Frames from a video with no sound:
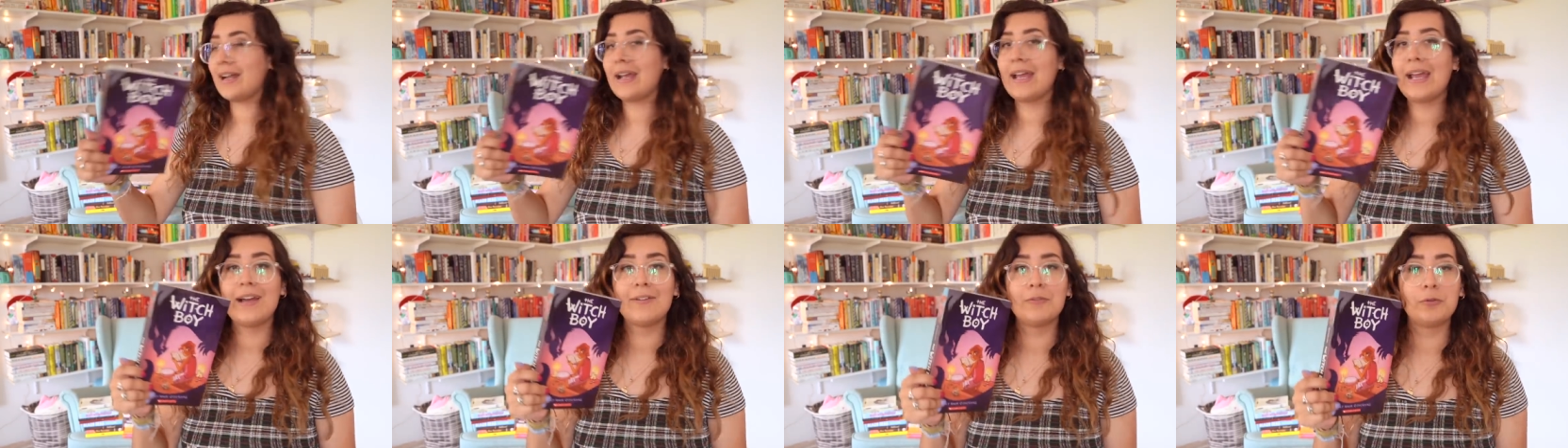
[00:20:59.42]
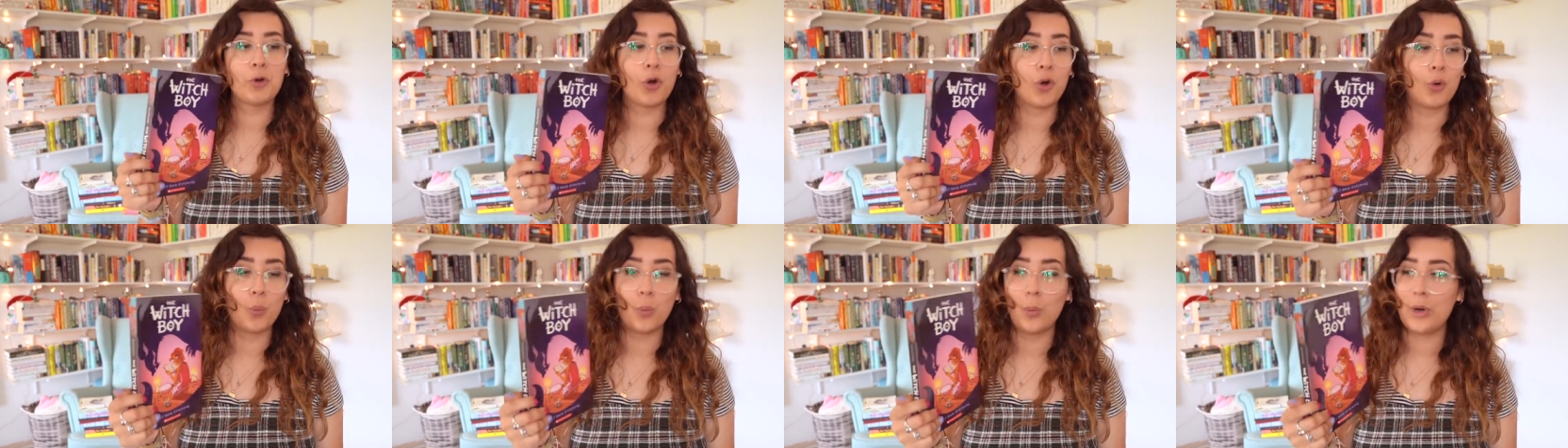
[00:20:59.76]
I have
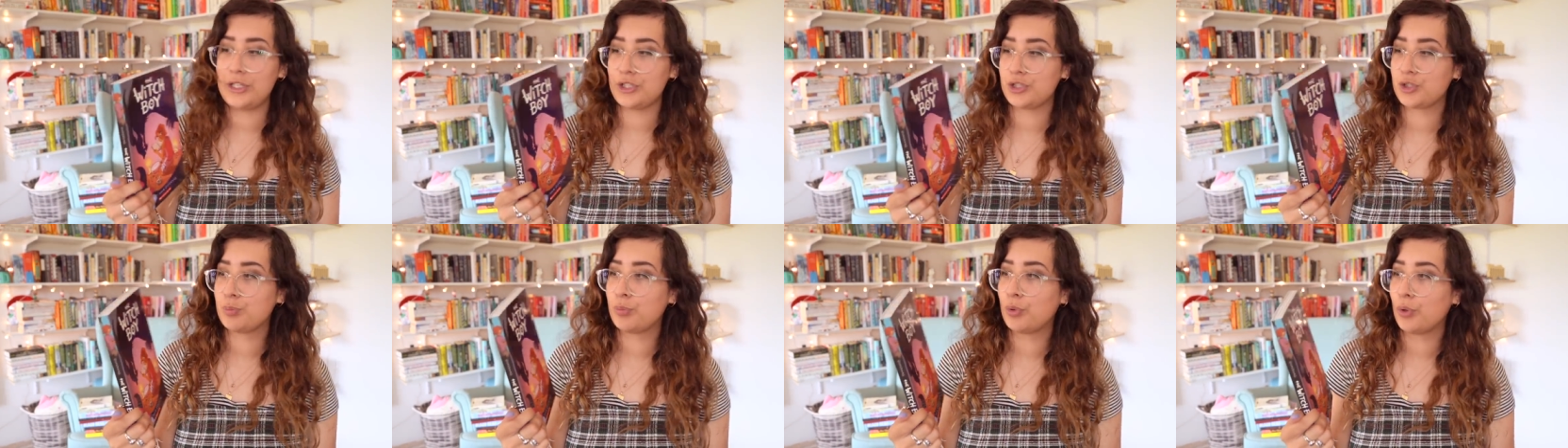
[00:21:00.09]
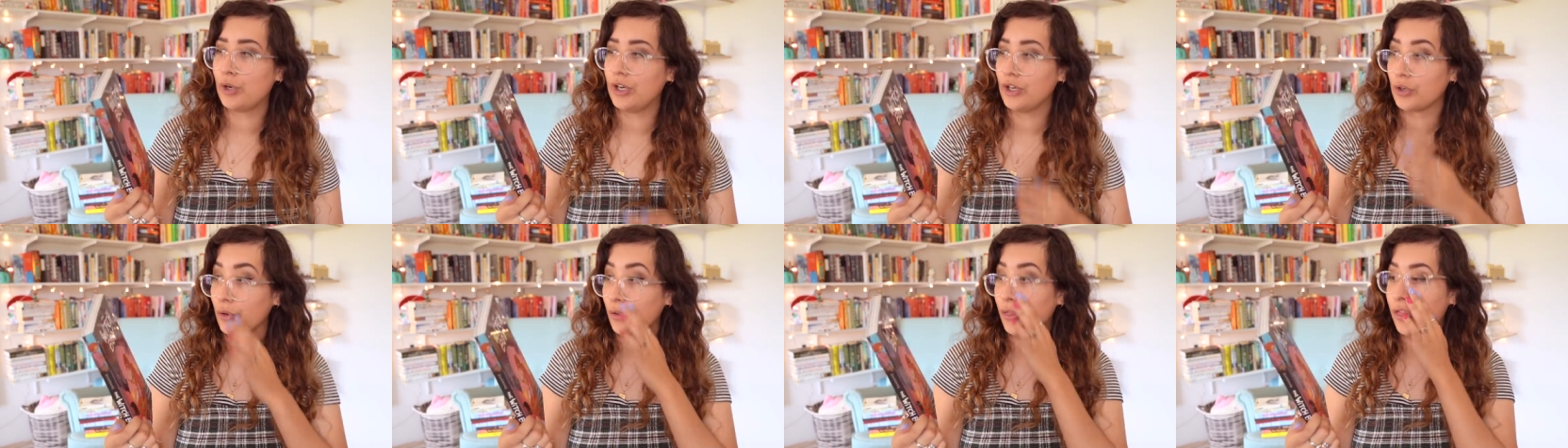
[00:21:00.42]
Witch
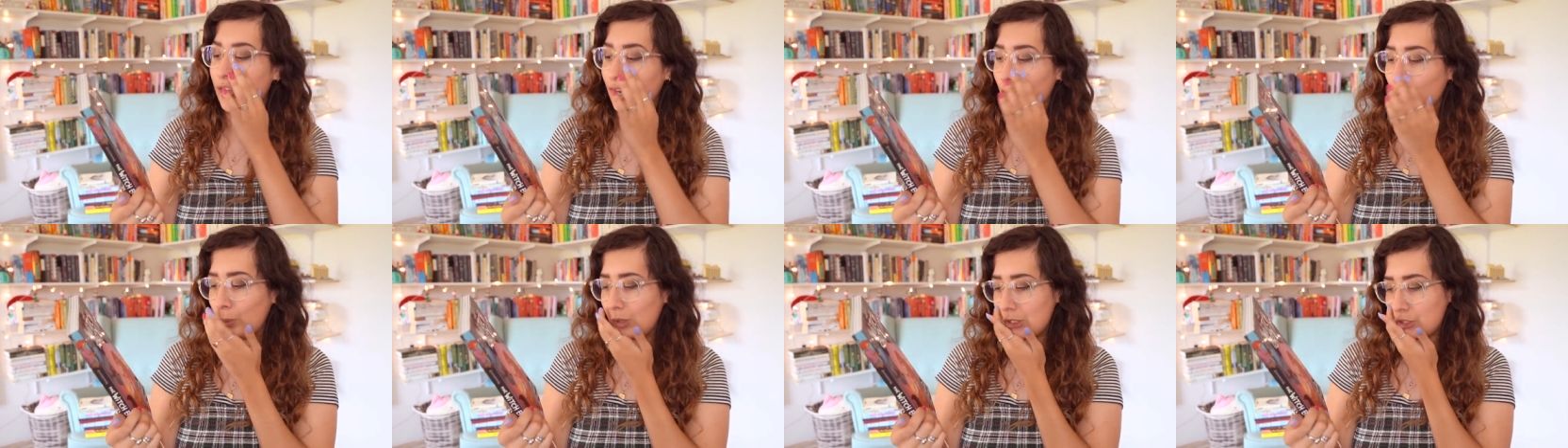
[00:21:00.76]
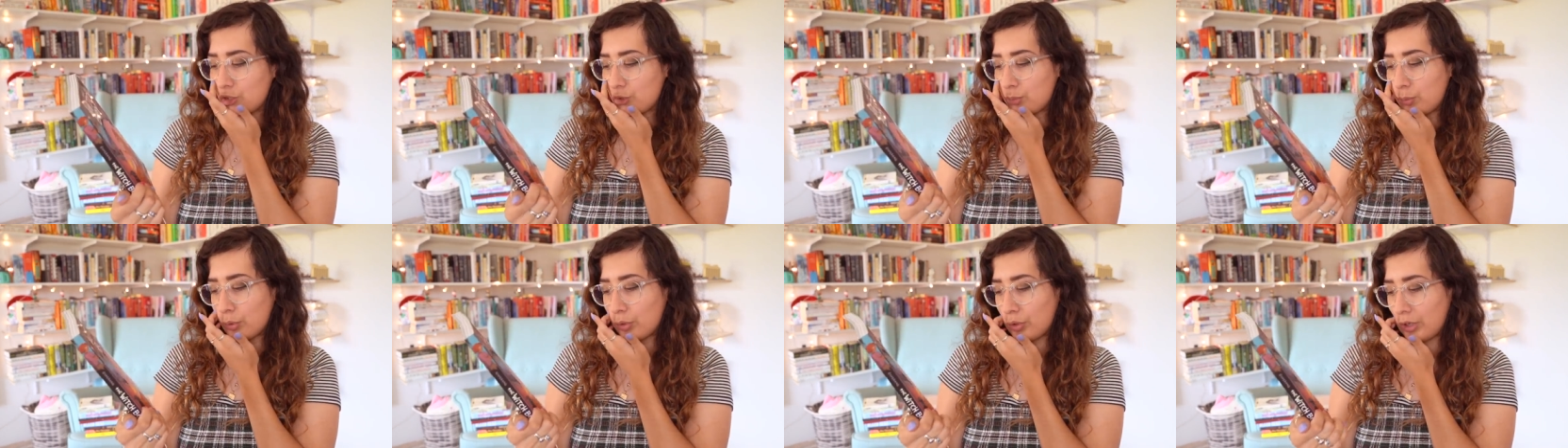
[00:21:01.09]
Boy, or The
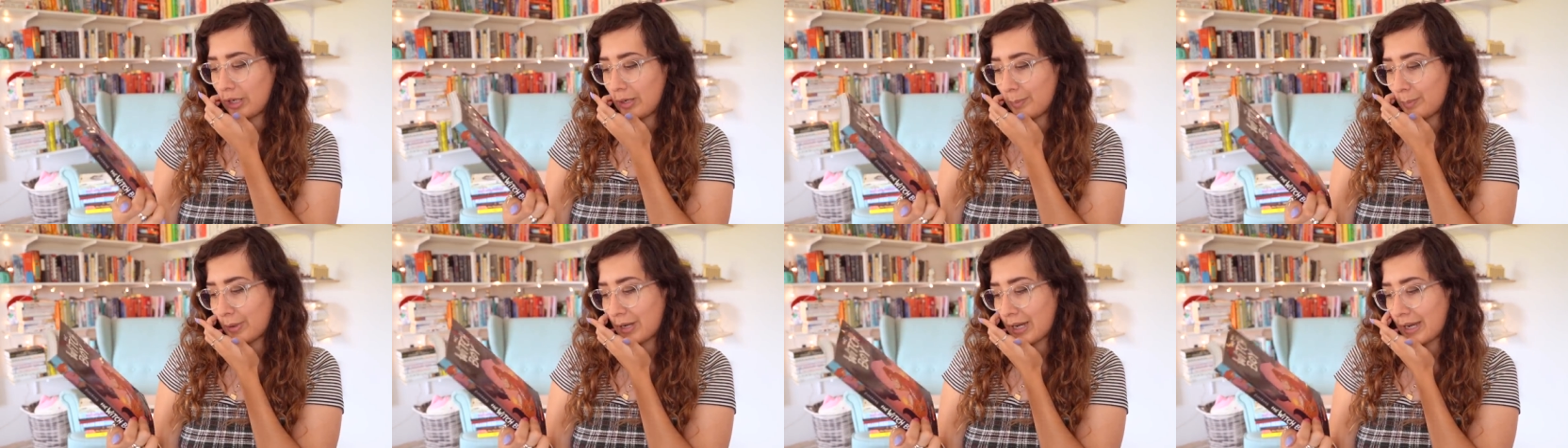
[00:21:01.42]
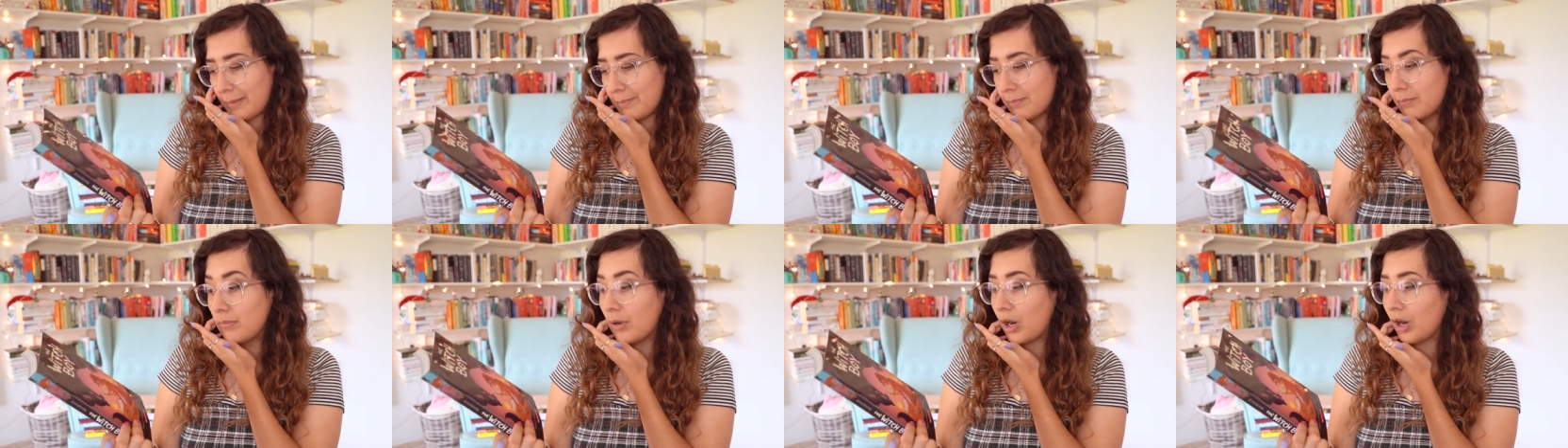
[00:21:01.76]
Witch Boy, by
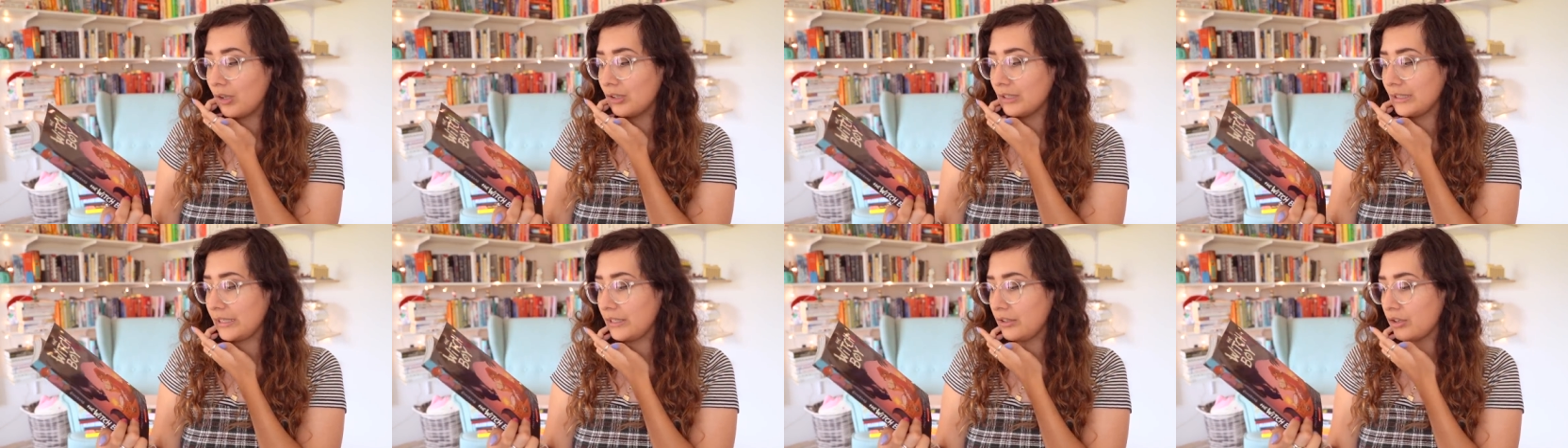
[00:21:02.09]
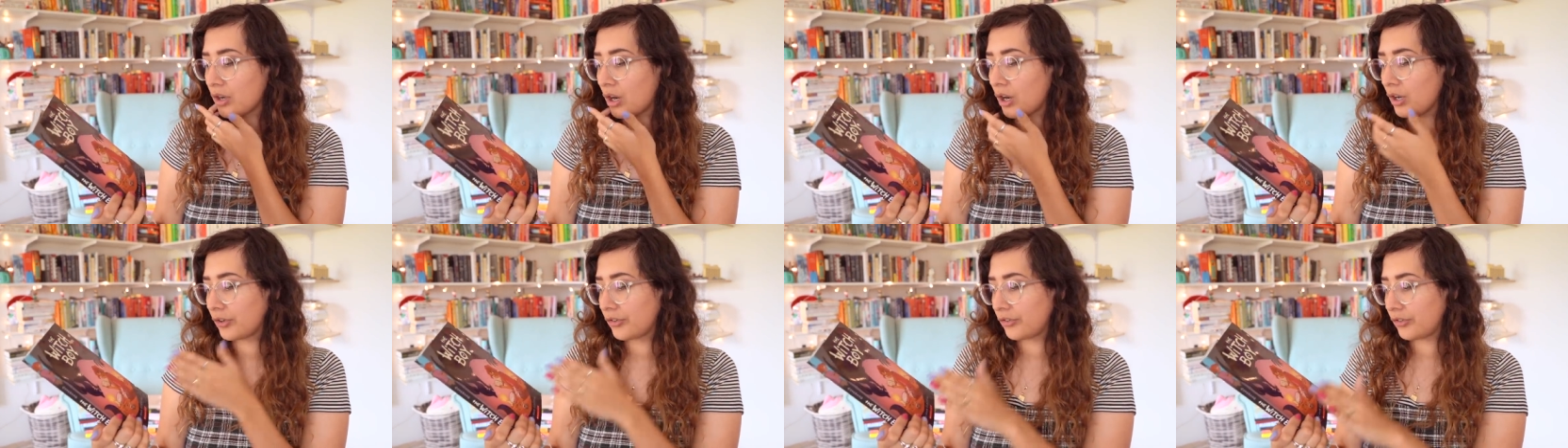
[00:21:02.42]
Molly
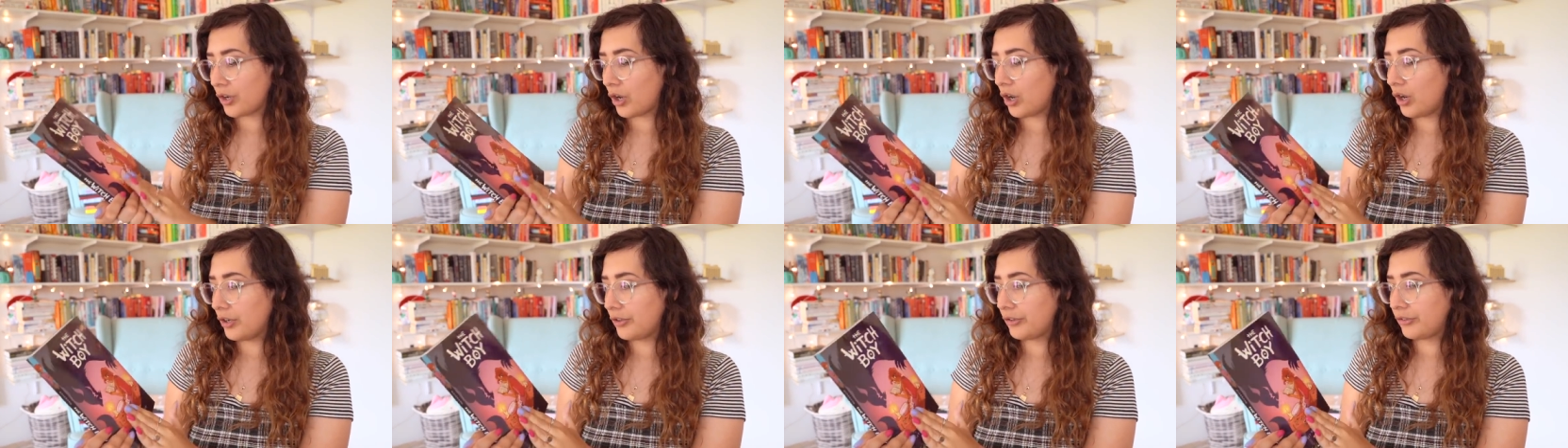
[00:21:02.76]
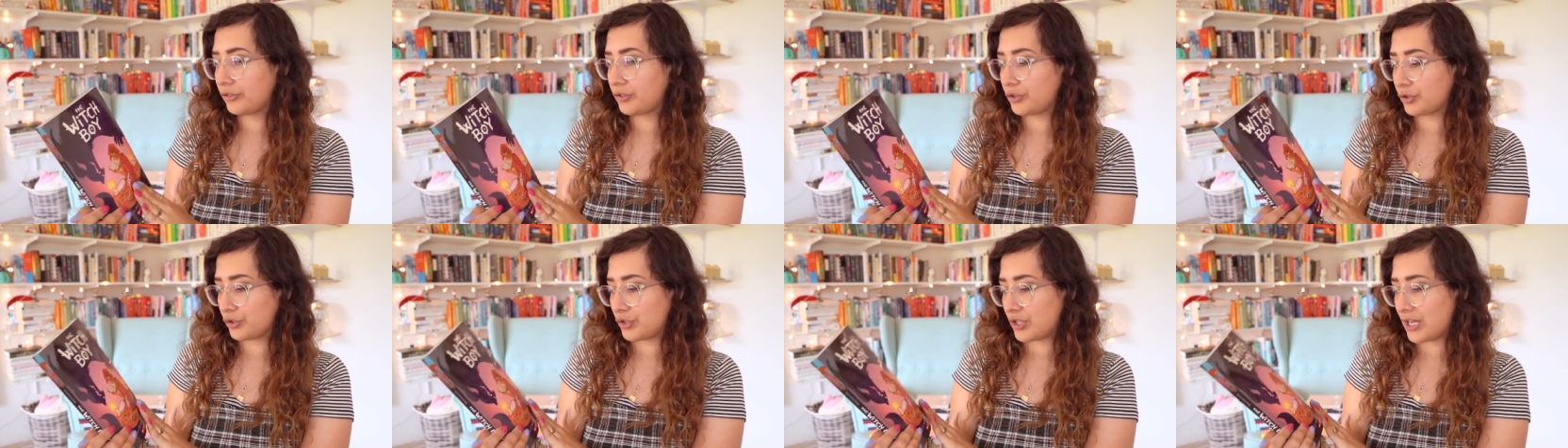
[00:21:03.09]
Knox
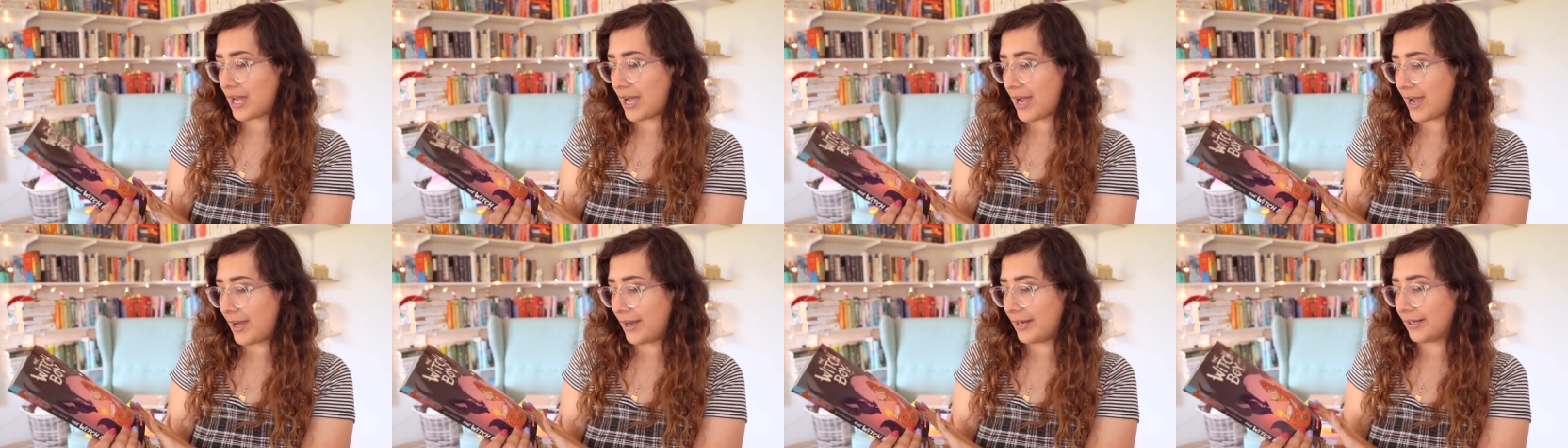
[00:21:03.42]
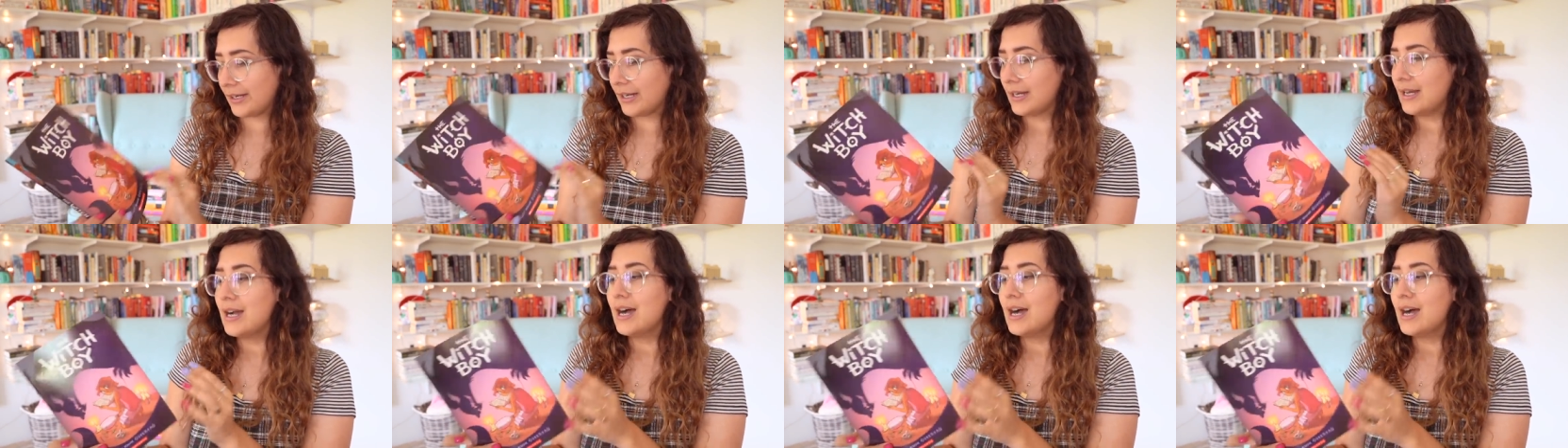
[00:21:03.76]
Ostertag.